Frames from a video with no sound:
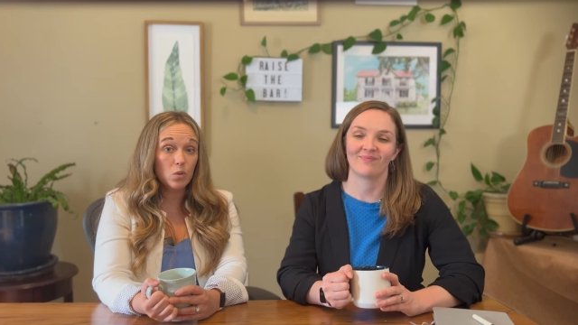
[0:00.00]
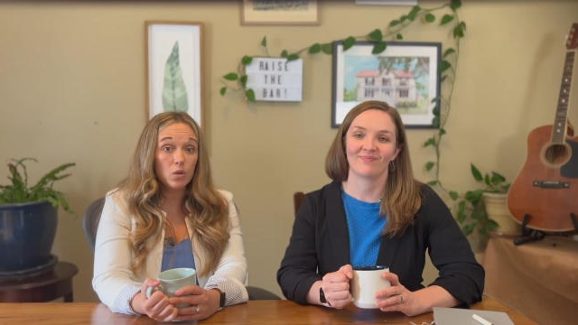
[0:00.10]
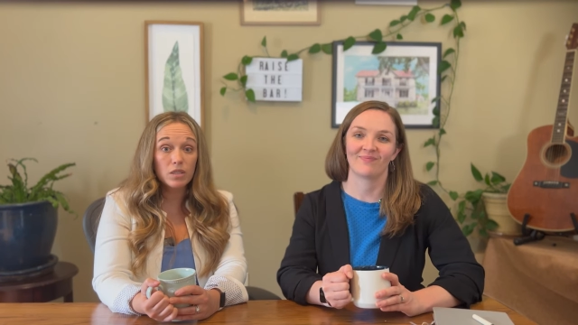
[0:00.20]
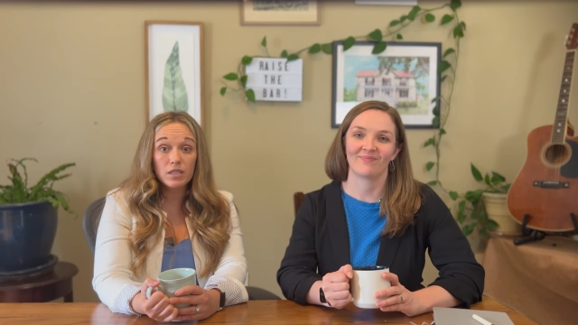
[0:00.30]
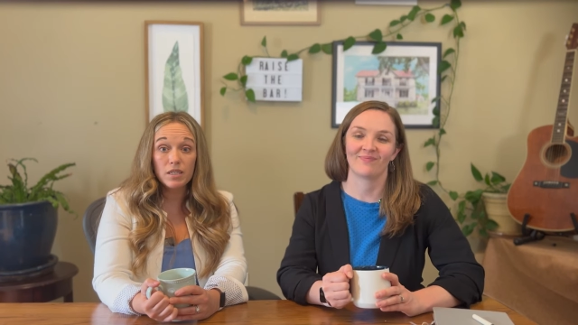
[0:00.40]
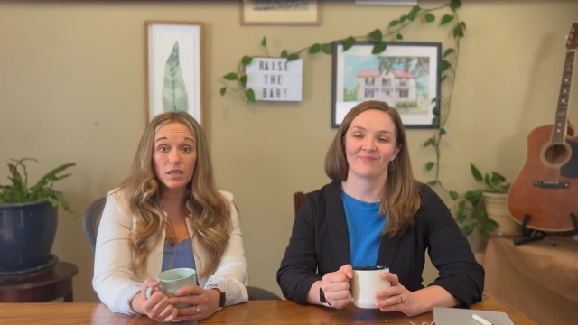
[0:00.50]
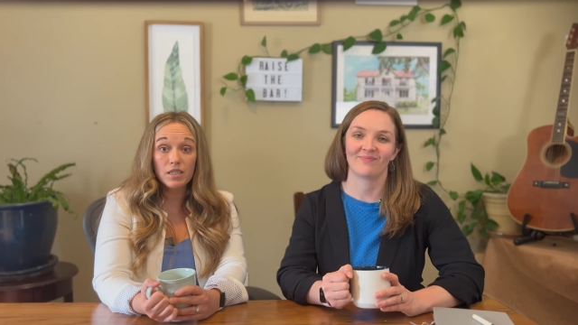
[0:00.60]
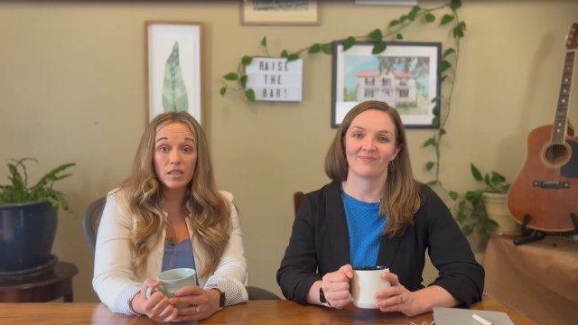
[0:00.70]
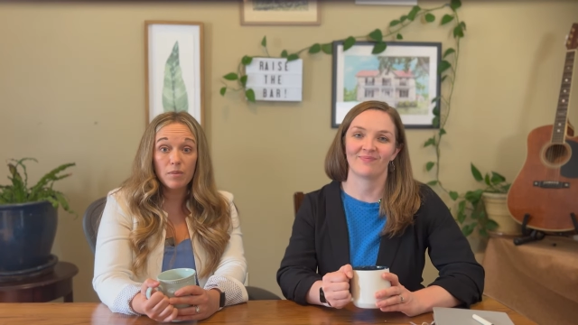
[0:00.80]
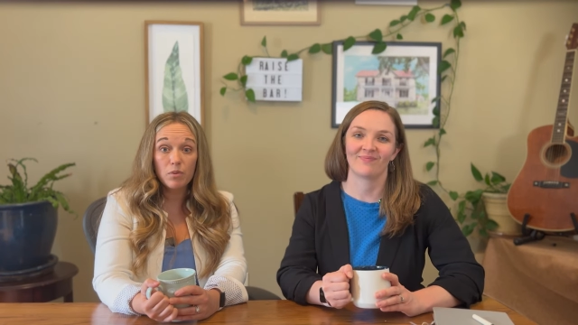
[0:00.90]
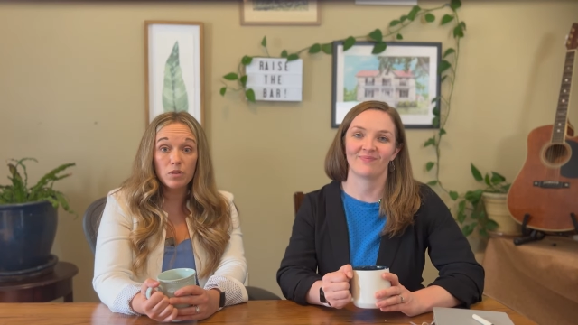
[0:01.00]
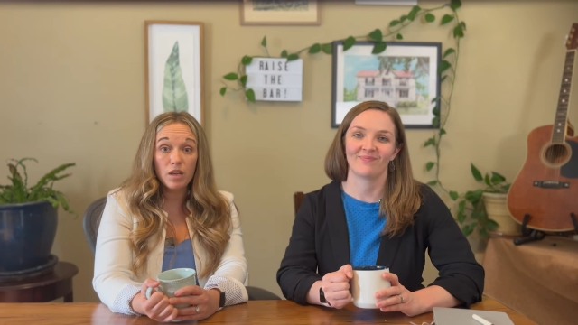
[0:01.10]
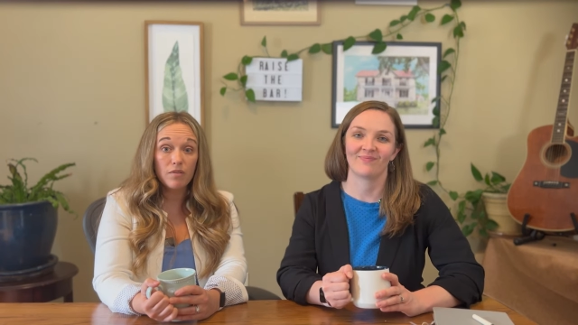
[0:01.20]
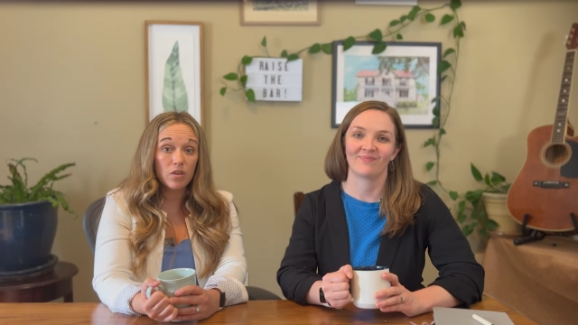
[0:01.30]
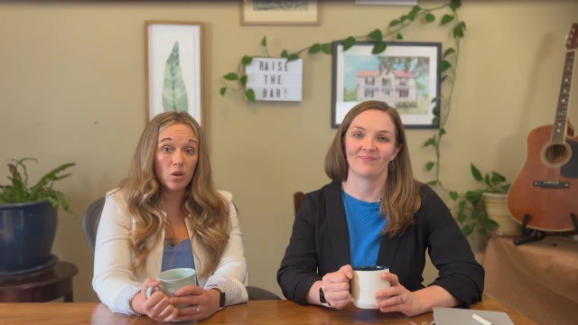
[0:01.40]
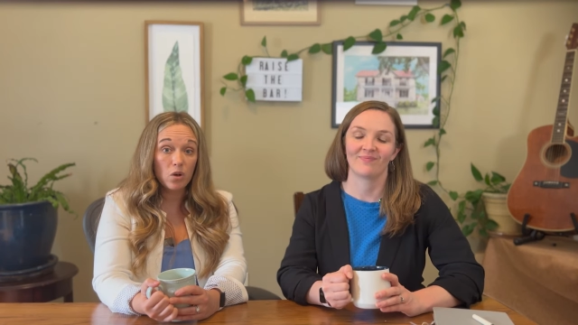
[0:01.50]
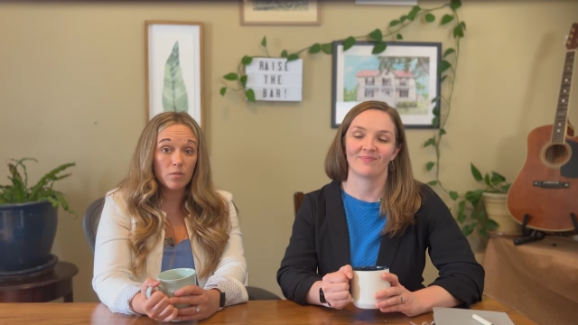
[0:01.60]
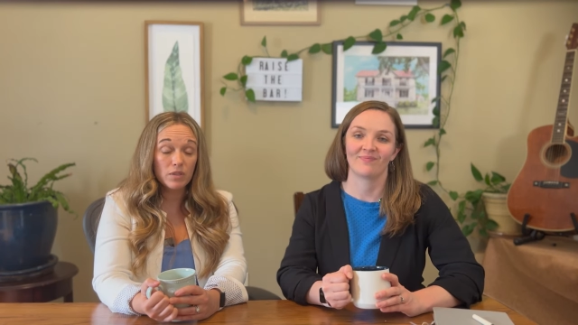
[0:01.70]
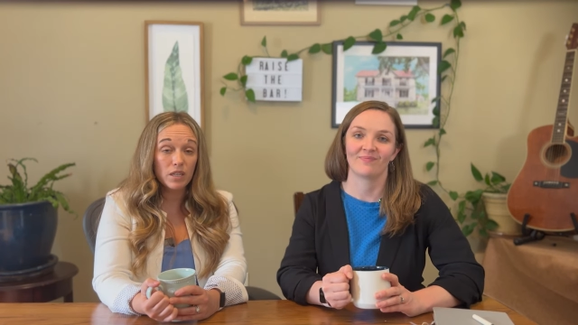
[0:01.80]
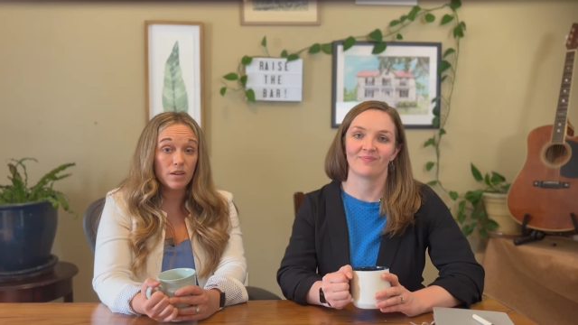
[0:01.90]
Speaker 1: or to see examples of the
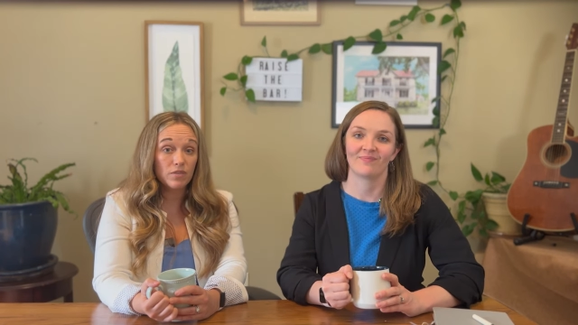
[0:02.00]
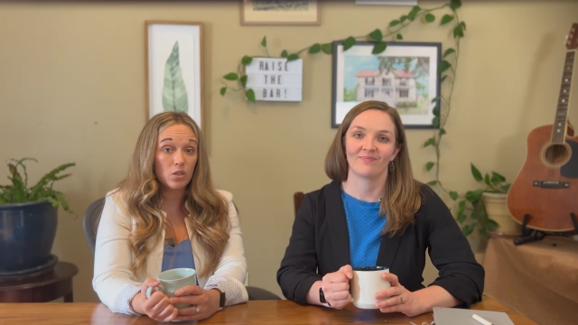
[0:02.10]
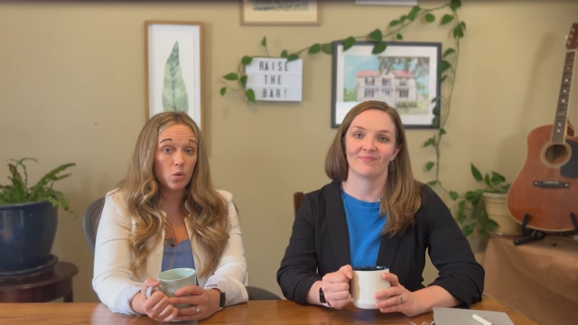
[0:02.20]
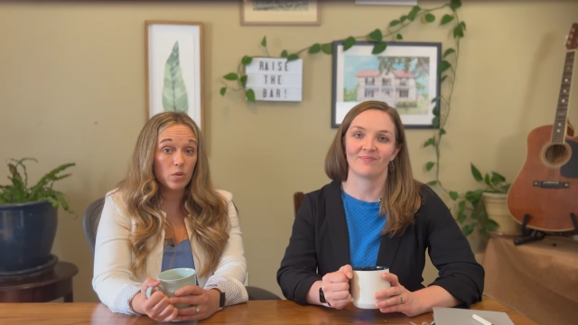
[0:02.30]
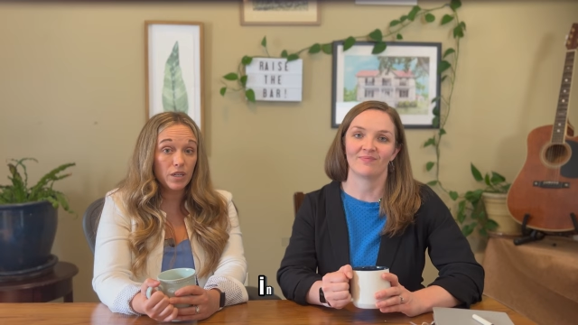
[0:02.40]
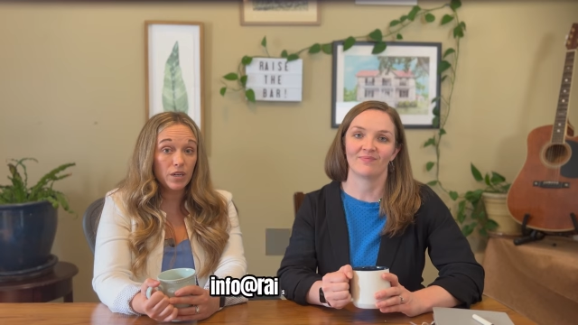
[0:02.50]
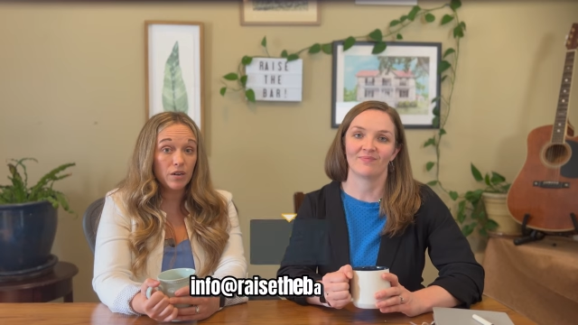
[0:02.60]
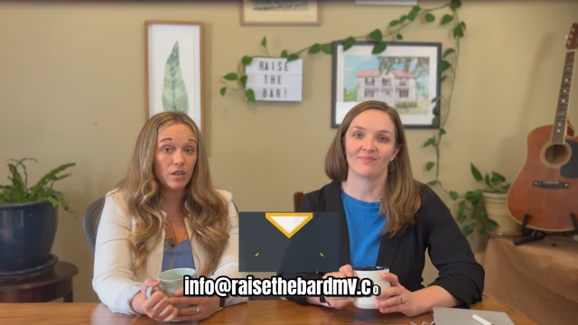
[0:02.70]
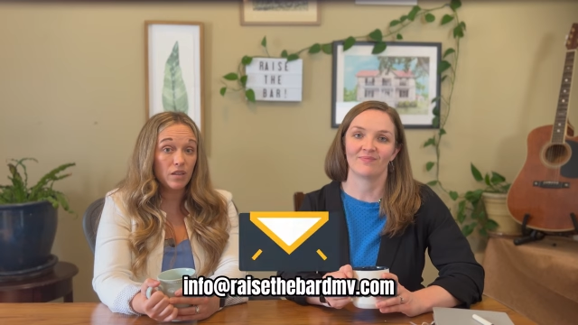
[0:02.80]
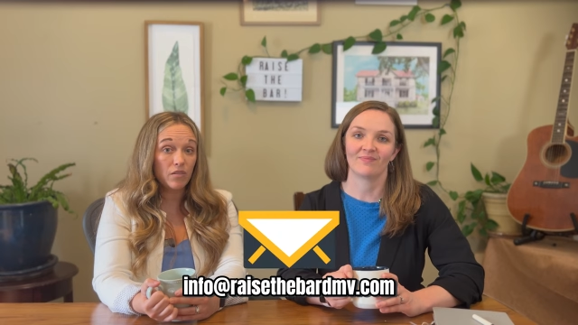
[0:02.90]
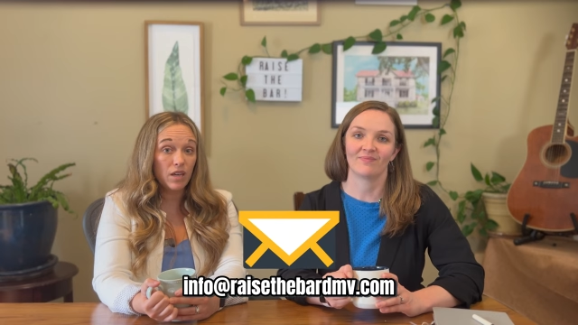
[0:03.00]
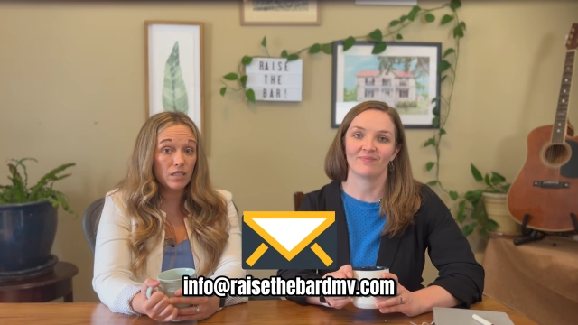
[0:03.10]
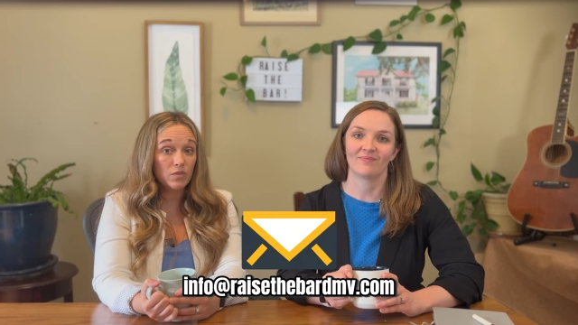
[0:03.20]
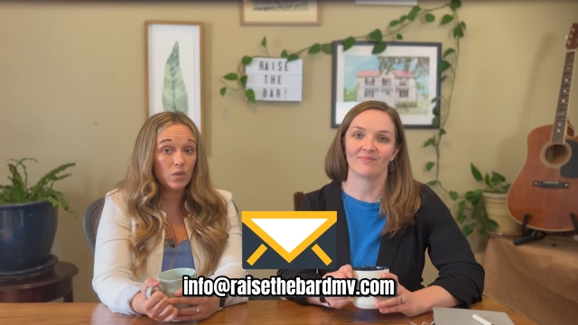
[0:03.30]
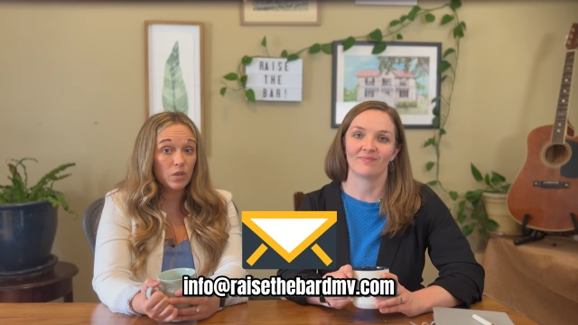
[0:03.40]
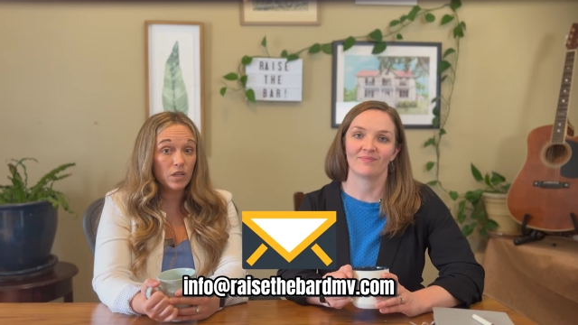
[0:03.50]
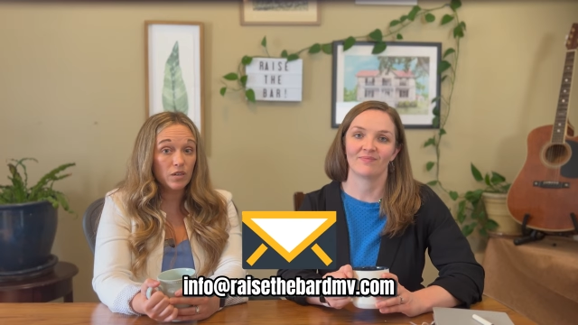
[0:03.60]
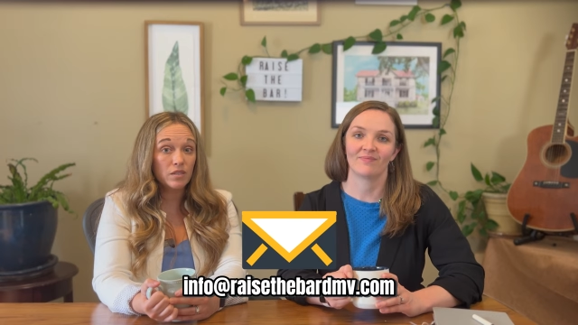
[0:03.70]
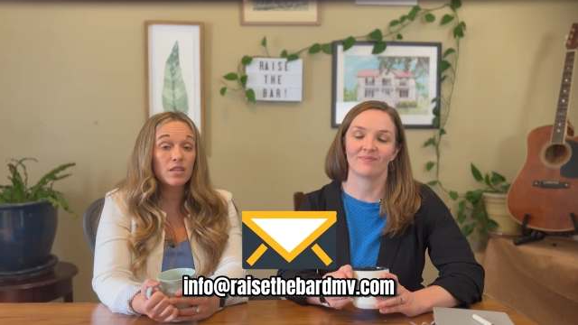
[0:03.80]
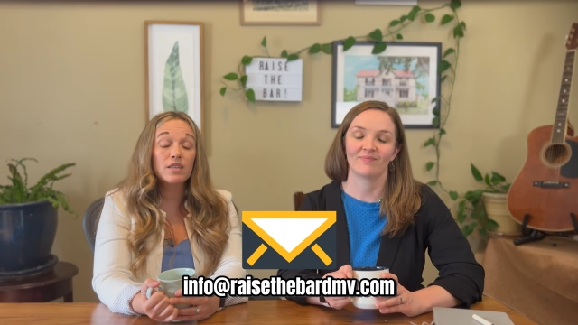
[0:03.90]
homes that have sold here in the last few
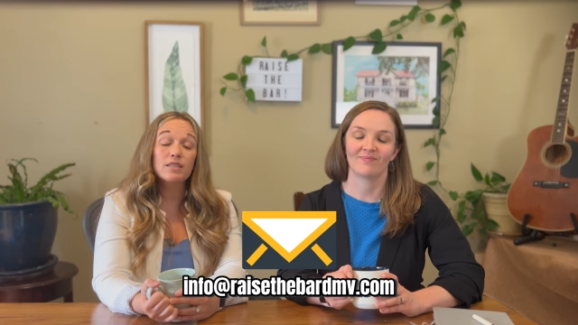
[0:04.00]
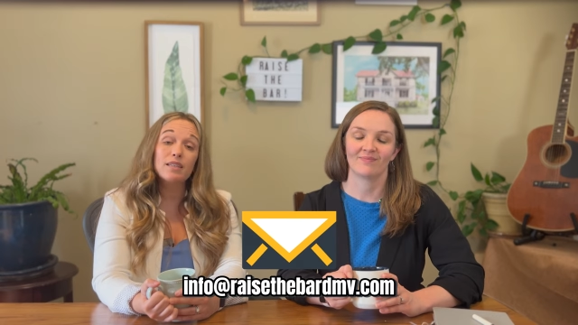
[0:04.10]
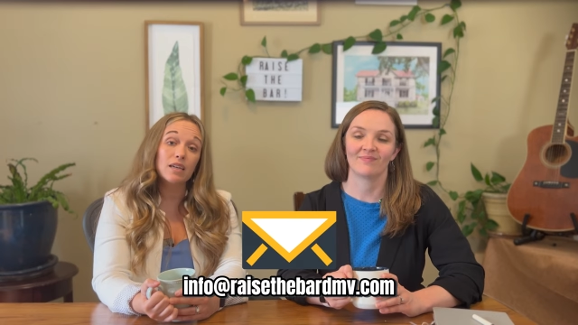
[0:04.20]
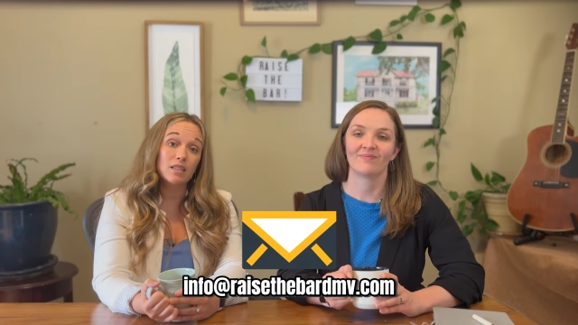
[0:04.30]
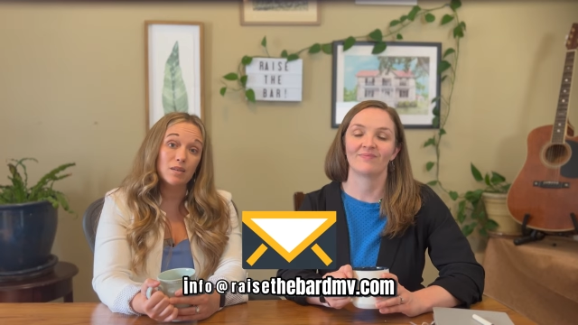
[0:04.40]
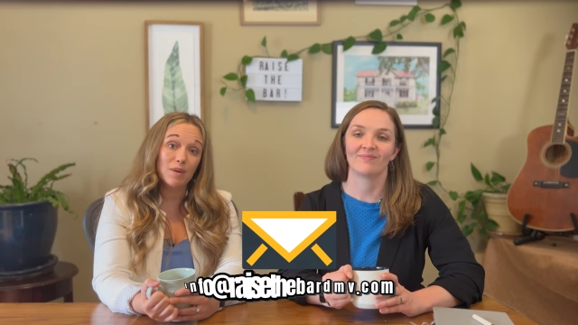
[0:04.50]
years, send us a